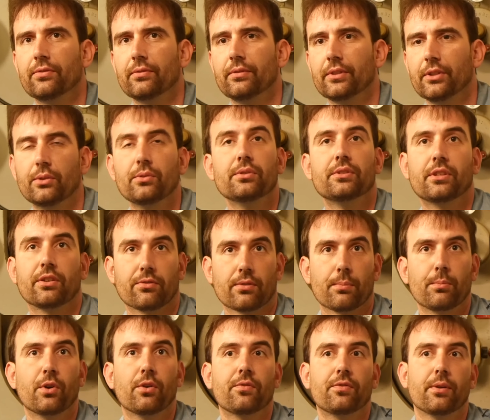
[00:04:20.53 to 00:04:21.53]
use to
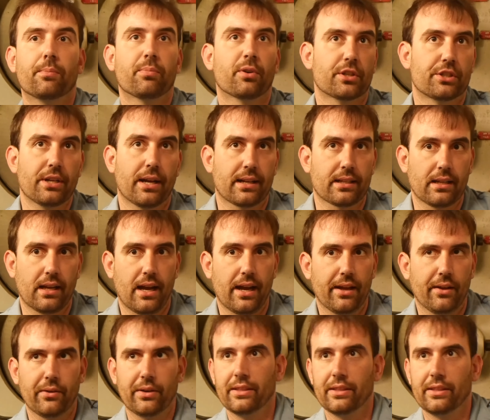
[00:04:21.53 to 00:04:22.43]
remove the projectile,